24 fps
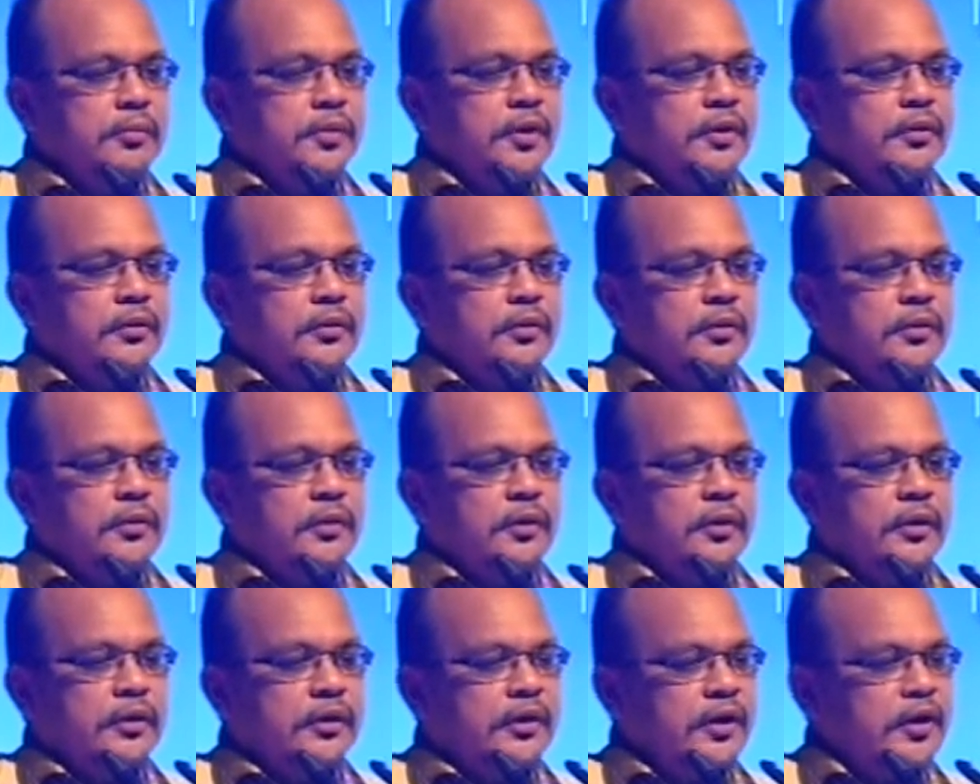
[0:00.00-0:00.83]
But
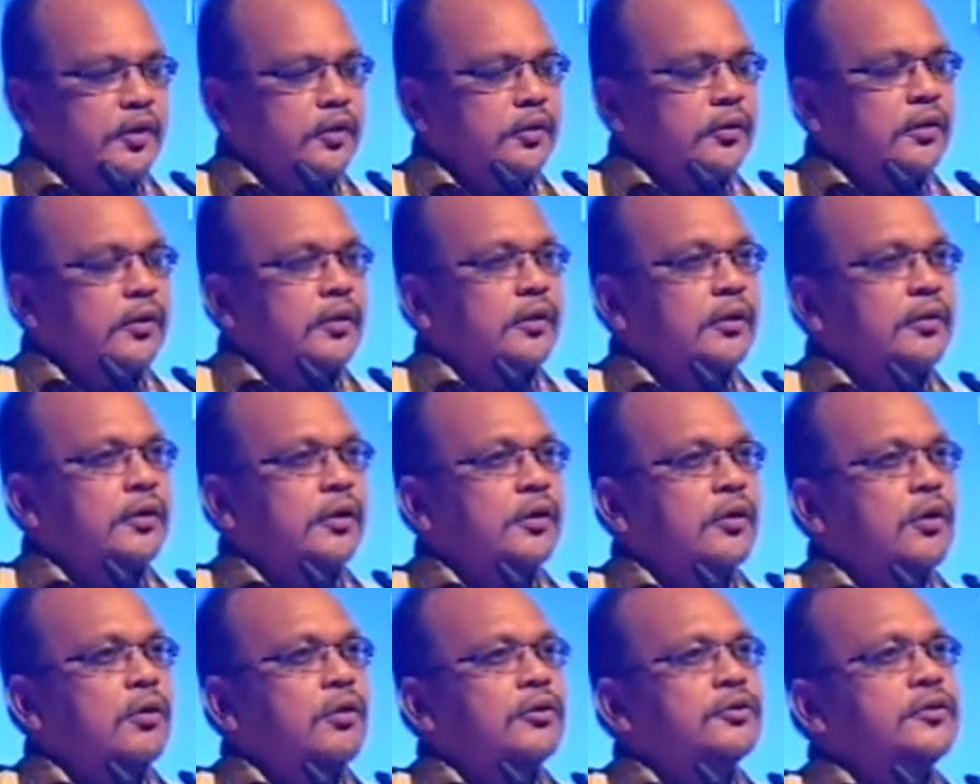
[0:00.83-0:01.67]
again, the
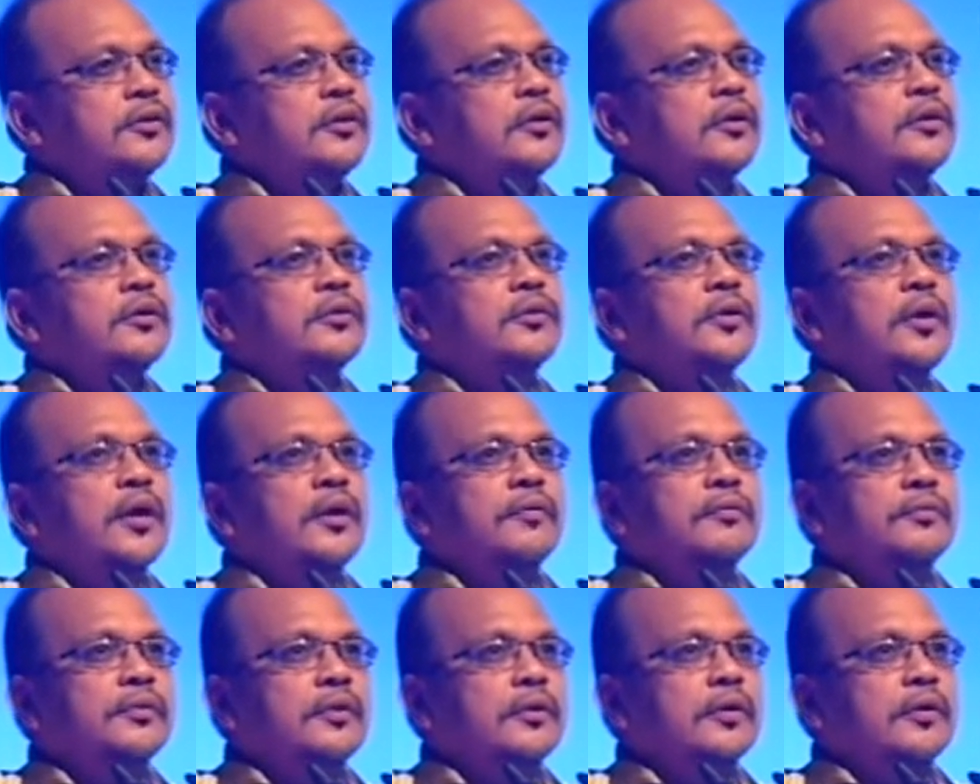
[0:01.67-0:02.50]
cost here, you
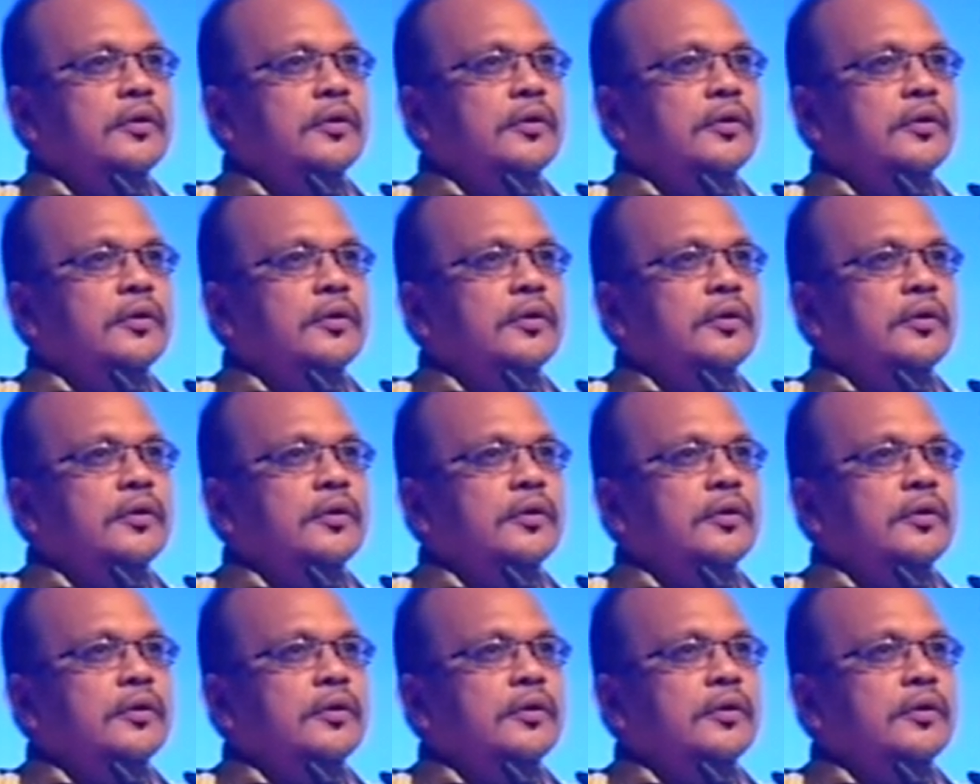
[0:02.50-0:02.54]
have